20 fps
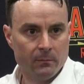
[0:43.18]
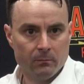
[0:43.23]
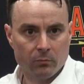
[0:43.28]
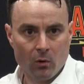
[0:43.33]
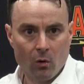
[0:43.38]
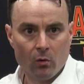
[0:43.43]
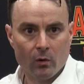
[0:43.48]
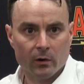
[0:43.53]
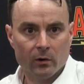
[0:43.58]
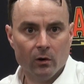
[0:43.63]

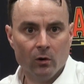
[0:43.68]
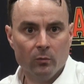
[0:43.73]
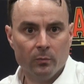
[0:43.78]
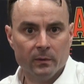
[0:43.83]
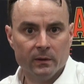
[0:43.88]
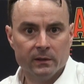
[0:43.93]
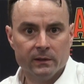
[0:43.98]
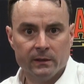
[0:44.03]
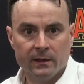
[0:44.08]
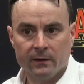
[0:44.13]
broke it
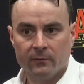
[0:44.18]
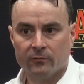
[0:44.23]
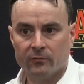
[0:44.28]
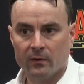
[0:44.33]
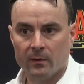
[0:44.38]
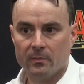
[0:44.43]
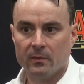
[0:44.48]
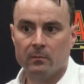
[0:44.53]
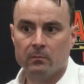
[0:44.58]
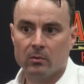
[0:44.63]
open, and then
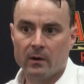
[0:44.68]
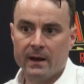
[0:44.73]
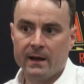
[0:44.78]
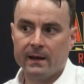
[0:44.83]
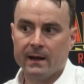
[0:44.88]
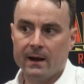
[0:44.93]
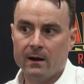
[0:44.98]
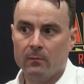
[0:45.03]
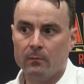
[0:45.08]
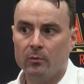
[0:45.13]
from the
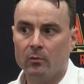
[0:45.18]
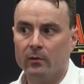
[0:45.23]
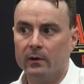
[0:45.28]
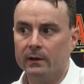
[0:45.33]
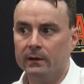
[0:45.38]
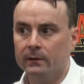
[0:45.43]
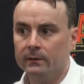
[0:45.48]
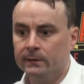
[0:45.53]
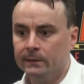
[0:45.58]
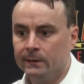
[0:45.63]
breakout
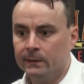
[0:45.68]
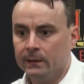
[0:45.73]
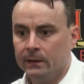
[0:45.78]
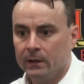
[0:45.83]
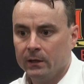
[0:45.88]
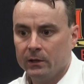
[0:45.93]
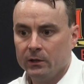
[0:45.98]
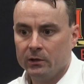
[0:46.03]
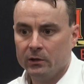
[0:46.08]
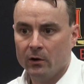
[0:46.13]
point,
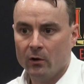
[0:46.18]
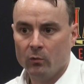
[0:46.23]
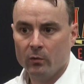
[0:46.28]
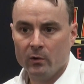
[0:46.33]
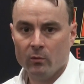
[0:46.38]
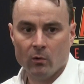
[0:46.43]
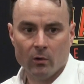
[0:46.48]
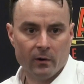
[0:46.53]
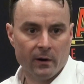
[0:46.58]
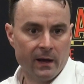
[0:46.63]
you know,
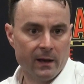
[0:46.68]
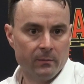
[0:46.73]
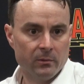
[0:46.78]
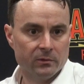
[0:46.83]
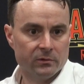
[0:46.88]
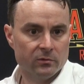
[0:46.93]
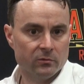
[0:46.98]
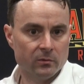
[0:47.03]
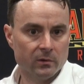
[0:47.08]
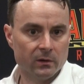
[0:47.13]
we weren't
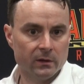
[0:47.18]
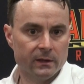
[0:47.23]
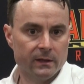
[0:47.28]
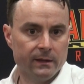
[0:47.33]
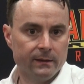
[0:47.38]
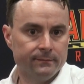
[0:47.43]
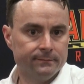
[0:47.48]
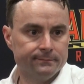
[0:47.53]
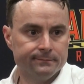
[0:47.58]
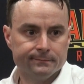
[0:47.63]
able to
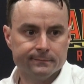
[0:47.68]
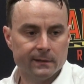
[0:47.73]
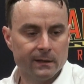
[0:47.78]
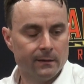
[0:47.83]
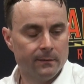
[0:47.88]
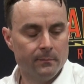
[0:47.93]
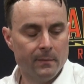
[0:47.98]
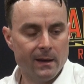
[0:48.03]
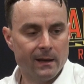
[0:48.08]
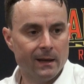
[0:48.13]
really
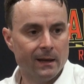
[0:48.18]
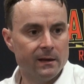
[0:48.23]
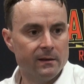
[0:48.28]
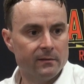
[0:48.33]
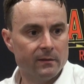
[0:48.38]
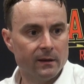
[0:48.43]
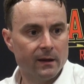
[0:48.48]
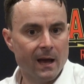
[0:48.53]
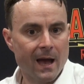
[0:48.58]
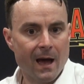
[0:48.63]
make
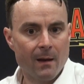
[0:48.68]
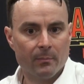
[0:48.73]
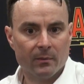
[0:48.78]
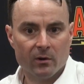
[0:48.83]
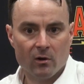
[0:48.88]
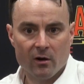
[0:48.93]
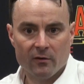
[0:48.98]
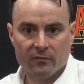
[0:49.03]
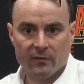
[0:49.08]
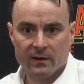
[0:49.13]
anything
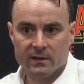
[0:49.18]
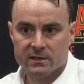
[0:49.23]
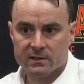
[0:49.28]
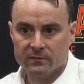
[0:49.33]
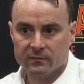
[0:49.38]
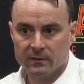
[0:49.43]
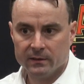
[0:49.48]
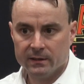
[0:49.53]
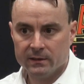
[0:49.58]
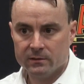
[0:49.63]
happen
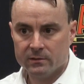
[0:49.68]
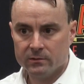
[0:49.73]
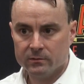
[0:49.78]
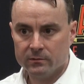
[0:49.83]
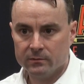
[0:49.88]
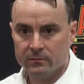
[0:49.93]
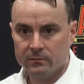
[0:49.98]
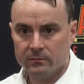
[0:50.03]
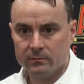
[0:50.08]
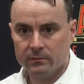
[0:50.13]
offensively to
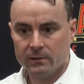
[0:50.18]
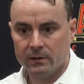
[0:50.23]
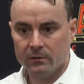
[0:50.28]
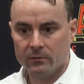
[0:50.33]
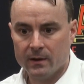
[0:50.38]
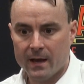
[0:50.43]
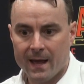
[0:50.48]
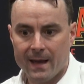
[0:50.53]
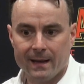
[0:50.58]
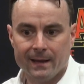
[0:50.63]
you know
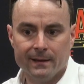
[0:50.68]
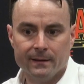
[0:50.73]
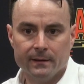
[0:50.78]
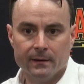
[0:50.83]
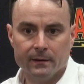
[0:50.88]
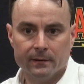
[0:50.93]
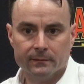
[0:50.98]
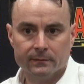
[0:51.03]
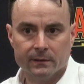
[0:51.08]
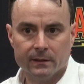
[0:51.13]
hang in
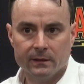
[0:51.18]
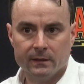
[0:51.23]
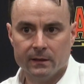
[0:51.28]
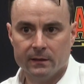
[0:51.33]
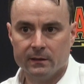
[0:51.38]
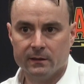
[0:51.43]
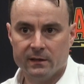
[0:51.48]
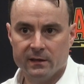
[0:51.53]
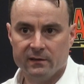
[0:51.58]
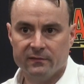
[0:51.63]
there. And
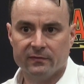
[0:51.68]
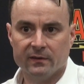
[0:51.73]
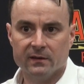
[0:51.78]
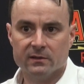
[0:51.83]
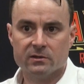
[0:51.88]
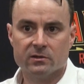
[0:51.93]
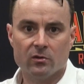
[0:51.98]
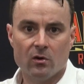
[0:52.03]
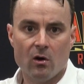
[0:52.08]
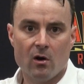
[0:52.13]
then the
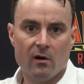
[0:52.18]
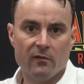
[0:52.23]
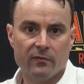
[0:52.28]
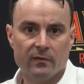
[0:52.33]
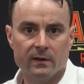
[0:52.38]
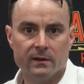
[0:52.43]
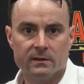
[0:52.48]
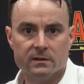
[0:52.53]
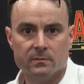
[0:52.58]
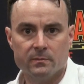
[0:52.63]
defense to
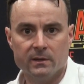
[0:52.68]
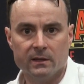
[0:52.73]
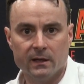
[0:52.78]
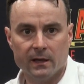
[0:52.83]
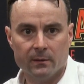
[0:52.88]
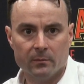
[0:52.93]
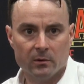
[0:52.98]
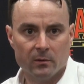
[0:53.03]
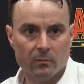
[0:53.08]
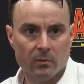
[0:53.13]
offense, being
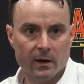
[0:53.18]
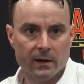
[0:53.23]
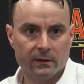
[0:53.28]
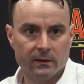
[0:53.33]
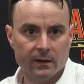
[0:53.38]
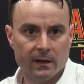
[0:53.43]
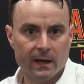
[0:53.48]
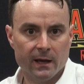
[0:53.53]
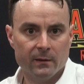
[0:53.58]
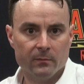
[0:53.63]
able to break
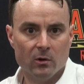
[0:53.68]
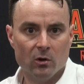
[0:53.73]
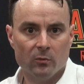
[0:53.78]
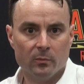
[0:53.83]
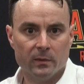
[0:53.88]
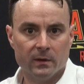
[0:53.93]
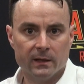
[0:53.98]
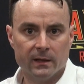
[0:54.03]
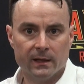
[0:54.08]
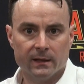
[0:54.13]
the game
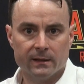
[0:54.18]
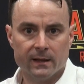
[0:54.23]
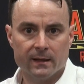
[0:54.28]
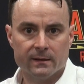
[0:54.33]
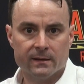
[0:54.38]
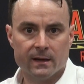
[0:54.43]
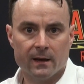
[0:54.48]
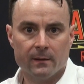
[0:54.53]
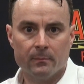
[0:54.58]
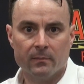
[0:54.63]
open and get
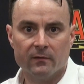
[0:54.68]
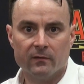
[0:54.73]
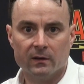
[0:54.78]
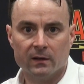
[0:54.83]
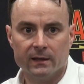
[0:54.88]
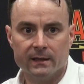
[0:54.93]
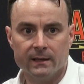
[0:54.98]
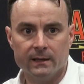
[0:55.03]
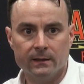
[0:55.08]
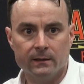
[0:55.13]
that type of a
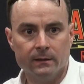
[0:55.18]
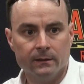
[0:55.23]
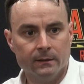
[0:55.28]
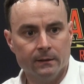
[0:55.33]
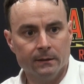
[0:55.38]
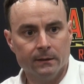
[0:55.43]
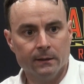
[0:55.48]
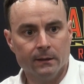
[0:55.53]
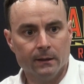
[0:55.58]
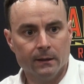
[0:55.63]
lead,
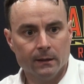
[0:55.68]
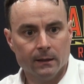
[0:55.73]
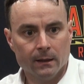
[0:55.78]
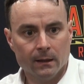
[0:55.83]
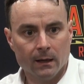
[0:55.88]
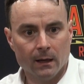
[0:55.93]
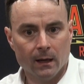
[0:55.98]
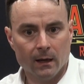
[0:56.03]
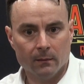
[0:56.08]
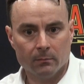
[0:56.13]

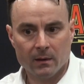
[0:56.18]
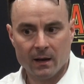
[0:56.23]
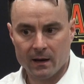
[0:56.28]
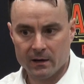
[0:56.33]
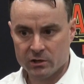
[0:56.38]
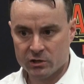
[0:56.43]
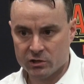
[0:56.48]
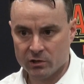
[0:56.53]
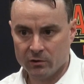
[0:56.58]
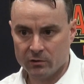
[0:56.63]
uh, kind
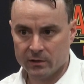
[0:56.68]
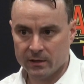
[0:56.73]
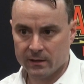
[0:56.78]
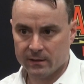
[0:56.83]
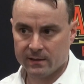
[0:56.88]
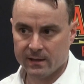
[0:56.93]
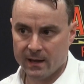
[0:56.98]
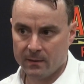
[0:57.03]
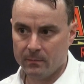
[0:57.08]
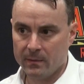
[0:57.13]
of showed you
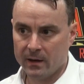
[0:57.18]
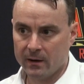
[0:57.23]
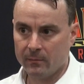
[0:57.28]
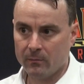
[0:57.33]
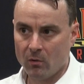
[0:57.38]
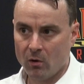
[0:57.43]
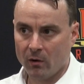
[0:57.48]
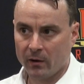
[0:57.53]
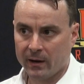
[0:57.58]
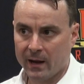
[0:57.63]
the 10
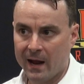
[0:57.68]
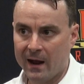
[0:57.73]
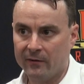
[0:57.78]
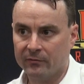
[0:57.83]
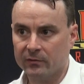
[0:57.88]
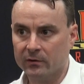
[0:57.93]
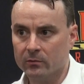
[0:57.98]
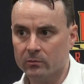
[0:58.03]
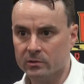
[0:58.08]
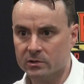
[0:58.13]
minute mark
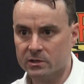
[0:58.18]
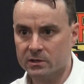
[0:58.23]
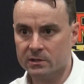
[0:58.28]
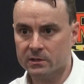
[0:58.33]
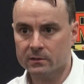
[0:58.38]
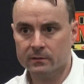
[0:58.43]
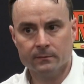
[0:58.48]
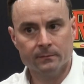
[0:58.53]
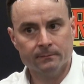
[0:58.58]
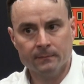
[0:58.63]
after. It was just